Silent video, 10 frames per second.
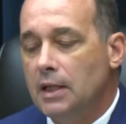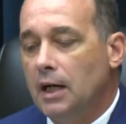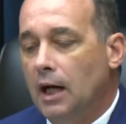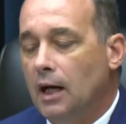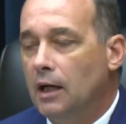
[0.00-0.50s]

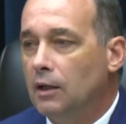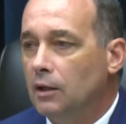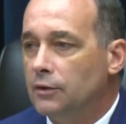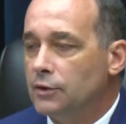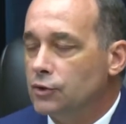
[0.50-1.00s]

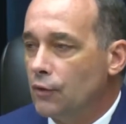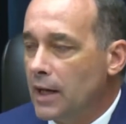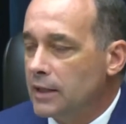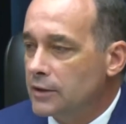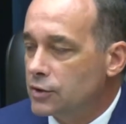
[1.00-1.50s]
The
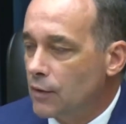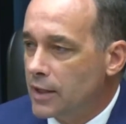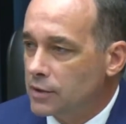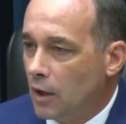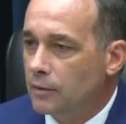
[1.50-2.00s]
strain and the
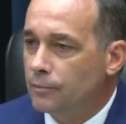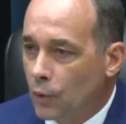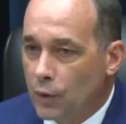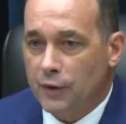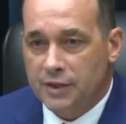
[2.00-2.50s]
stress on
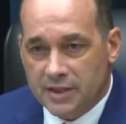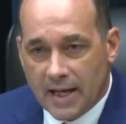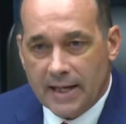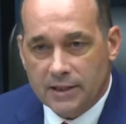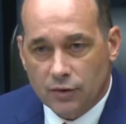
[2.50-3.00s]
border
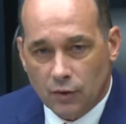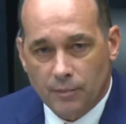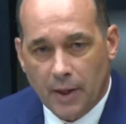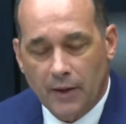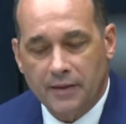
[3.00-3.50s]
states who are
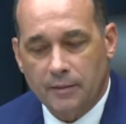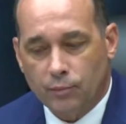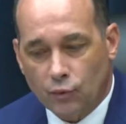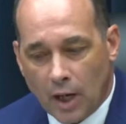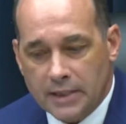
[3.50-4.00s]
bearing the
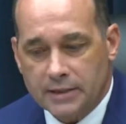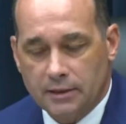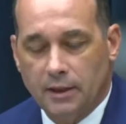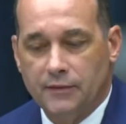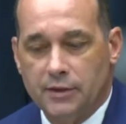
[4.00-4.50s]
brunt
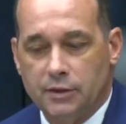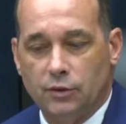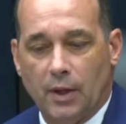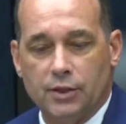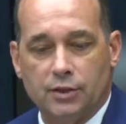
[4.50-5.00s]
of the
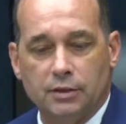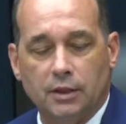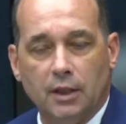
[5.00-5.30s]
situation,